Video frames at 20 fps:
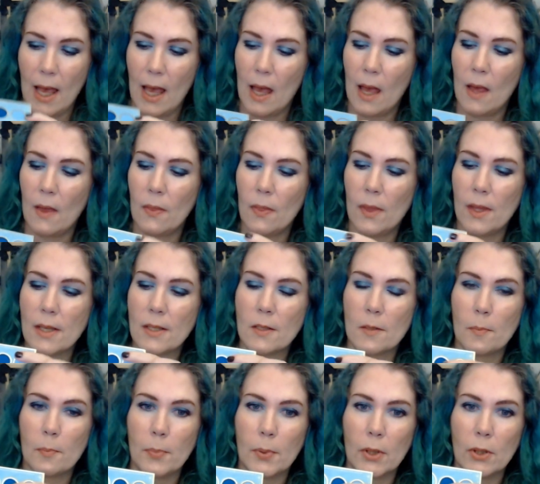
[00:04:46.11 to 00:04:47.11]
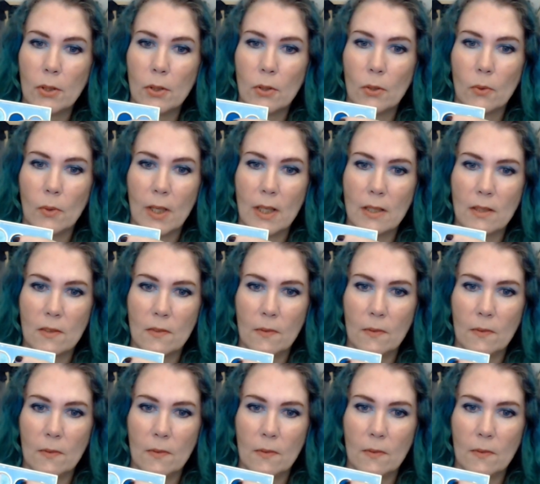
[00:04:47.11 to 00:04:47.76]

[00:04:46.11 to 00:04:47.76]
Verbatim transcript: and this blue is